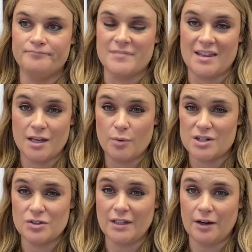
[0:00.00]
I think we're
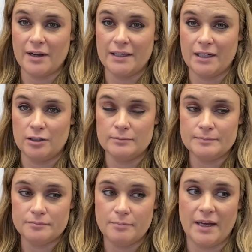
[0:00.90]
sold out right now,
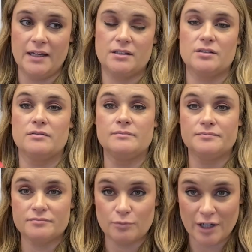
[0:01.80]
but
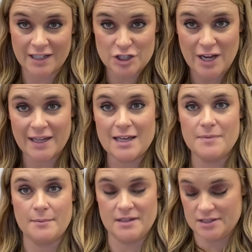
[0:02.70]
we're going to try and keep
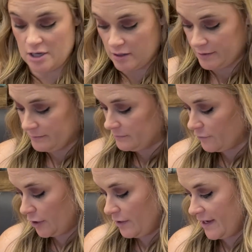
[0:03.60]
them in stock for
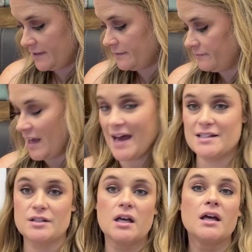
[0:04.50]
you guys
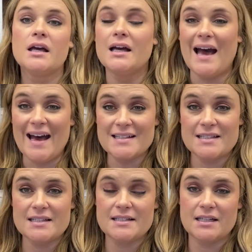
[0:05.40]
as
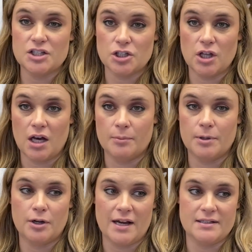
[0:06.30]
the stitch along
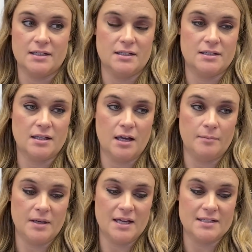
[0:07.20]
progresses,
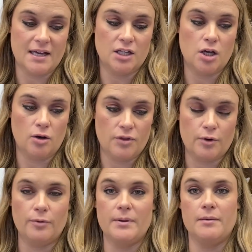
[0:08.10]
because I know there
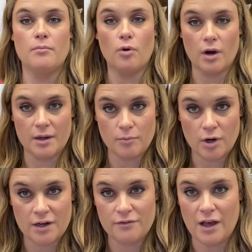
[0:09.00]
will be more and
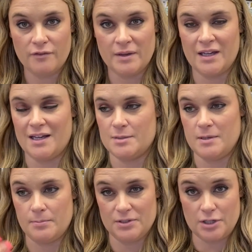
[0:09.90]
more involvement as
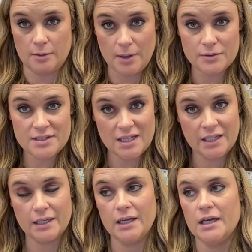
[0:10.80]
people start
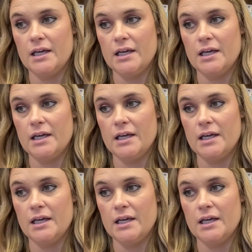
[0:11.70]
posting.